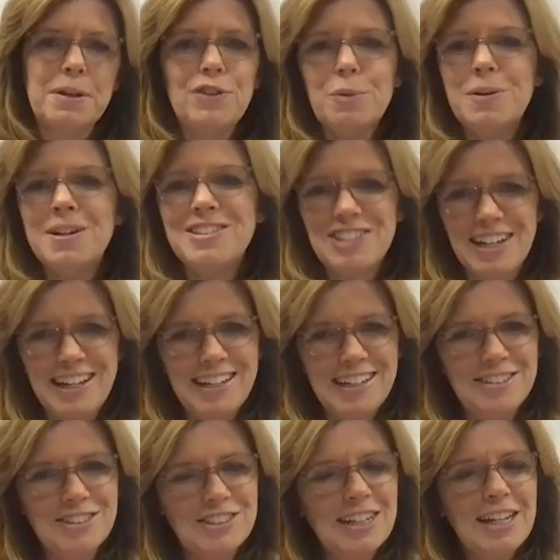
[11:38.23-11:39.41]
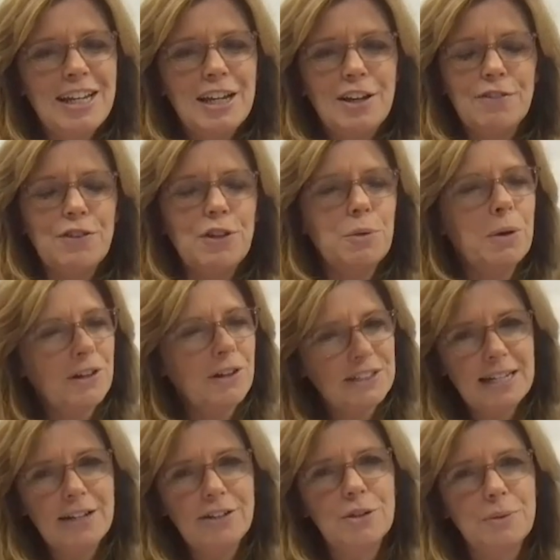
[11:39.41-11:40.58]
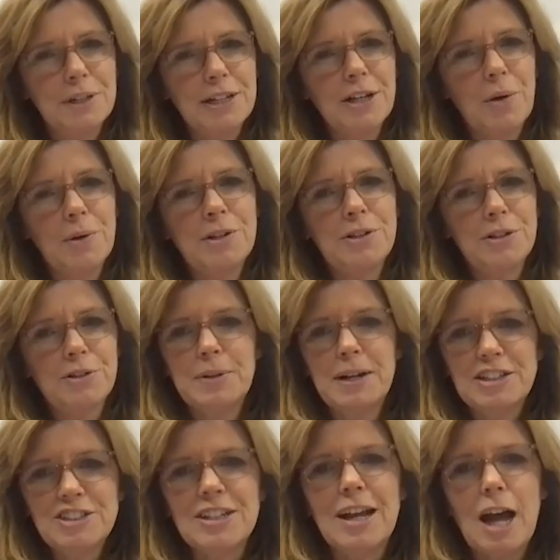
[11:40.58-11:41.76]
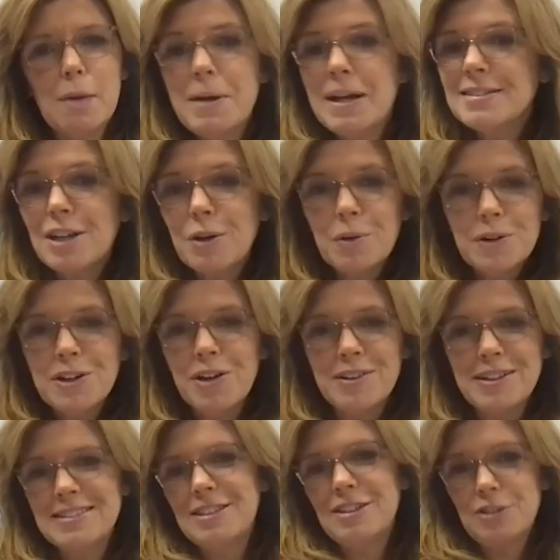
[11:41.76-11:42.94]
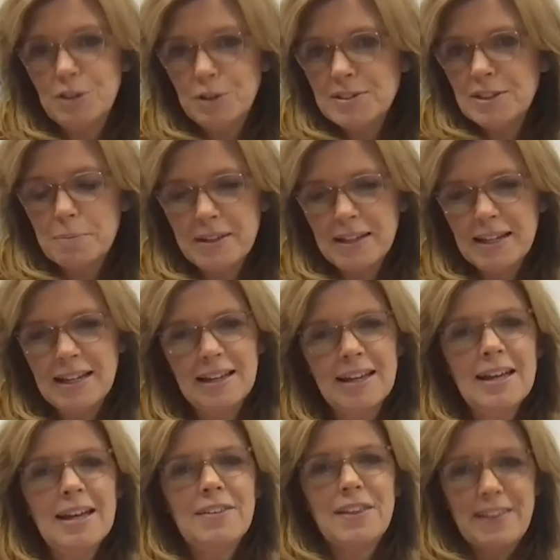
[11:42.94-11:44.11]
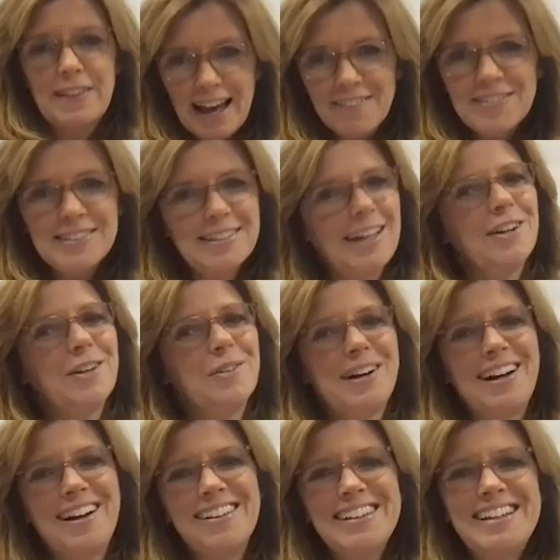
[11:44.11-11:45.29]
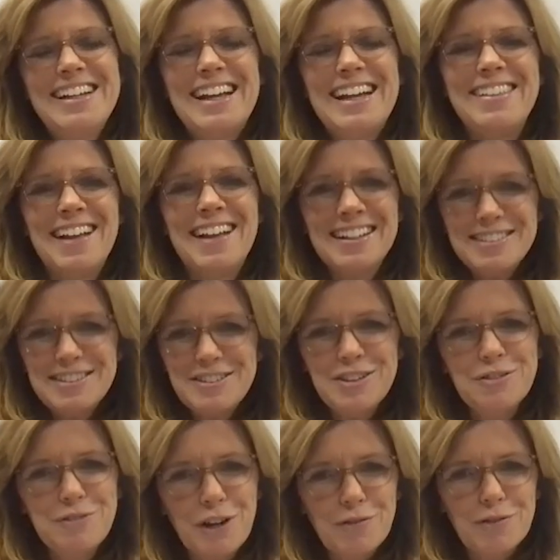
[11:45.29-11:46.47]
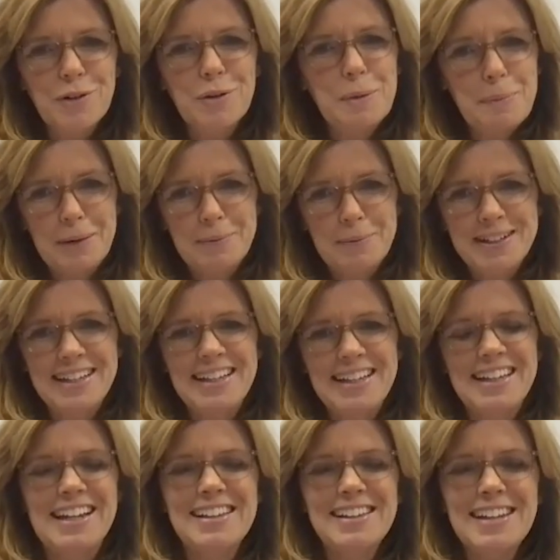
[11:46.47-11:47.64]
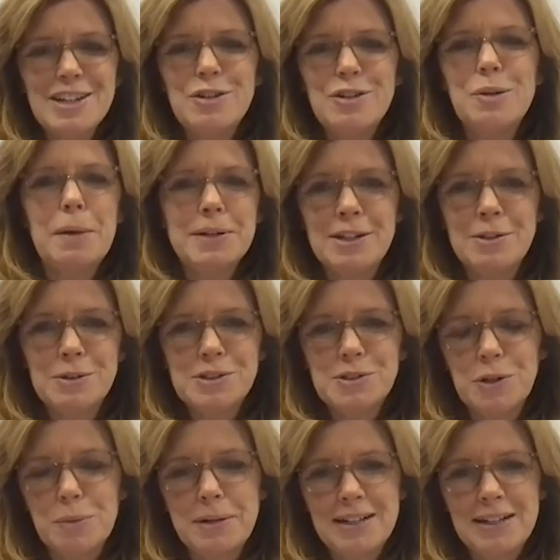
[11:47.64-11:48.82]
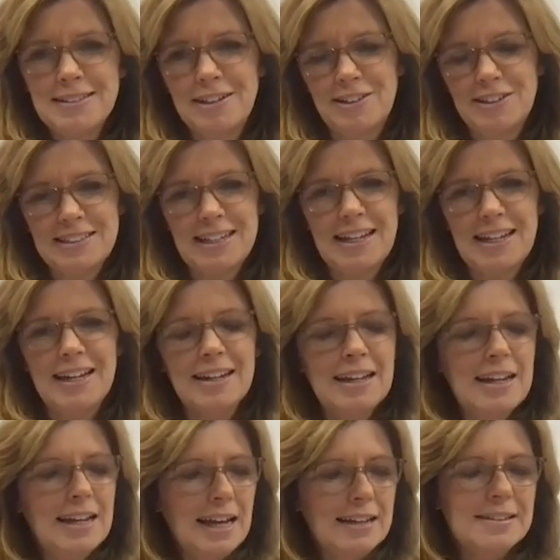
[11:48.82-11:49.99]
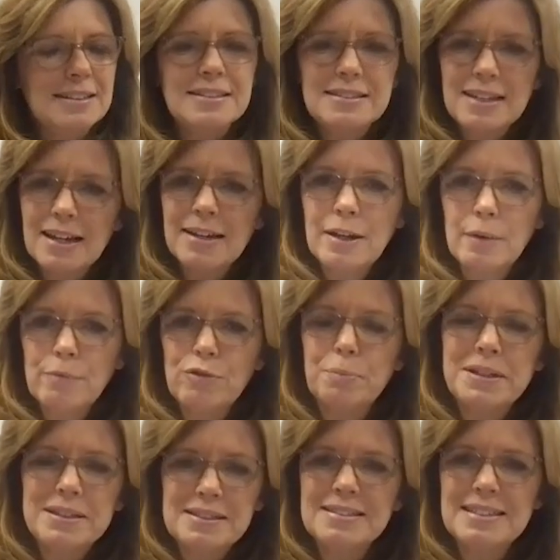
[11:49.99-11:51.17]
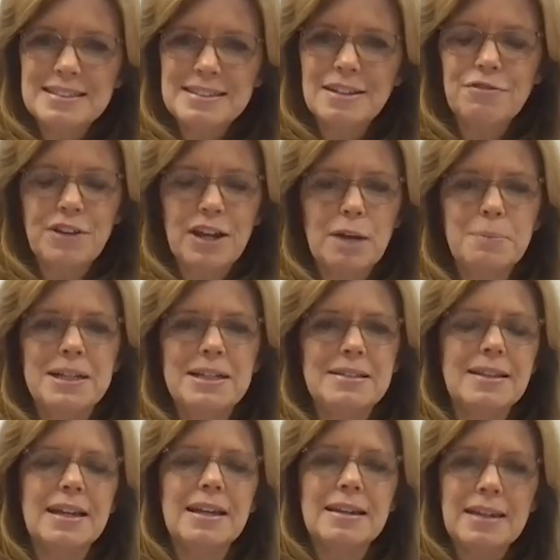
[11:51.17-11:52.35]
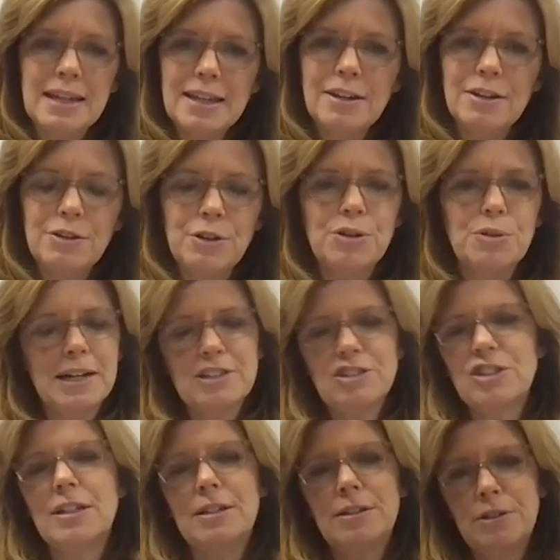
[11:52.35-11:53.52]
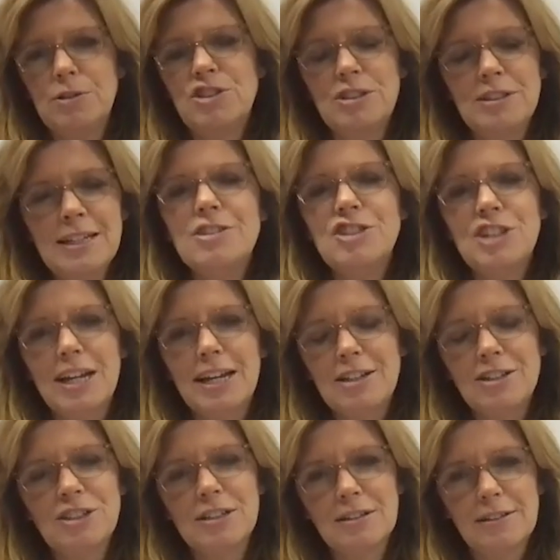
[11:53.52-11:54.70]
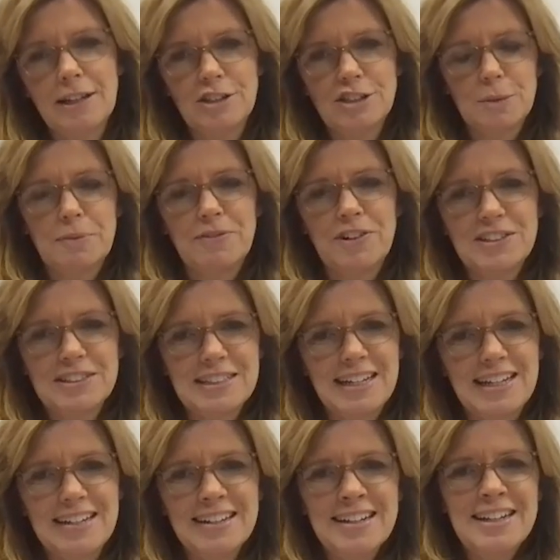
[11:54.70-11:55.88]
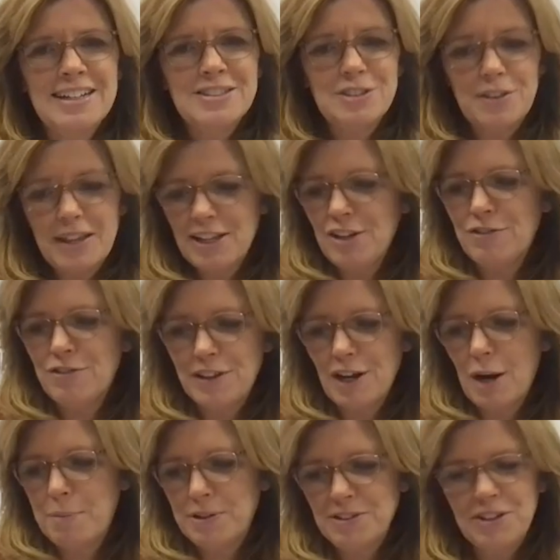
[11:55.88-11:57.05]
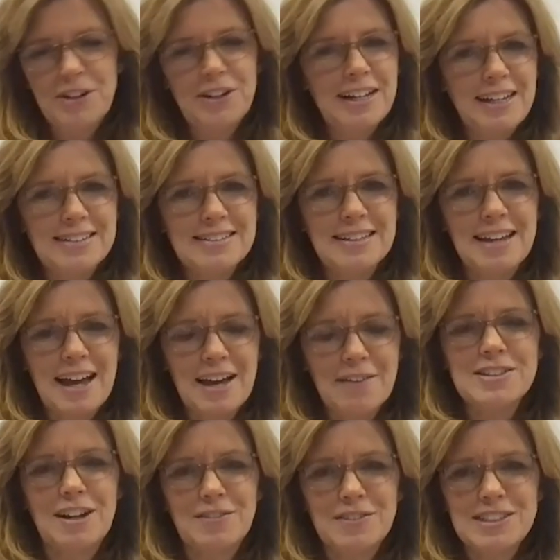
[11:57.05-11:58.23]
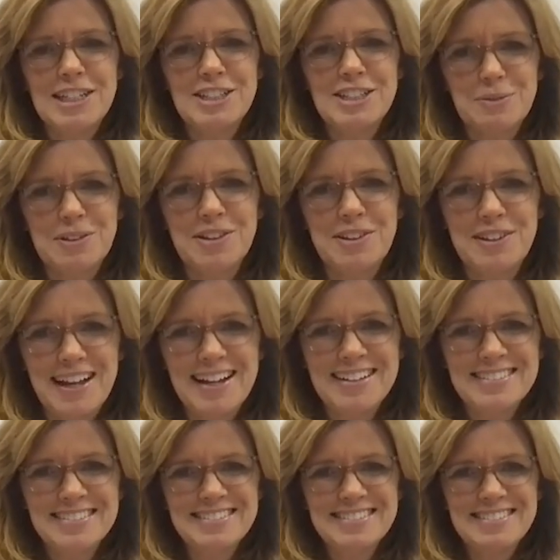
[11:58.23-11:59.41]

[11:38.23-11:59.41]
But if you want change, if you want our state to really go in a new direction, I'm asking Oregonians to do something that they haven't done in a while. And that's to vote for a Republican, elect a Republican to restore balance in our state, and to stand up for businesses and families that need a new direction and need change in the leadership of our state. So thank thank you for the opportunity to have this conversation with you today.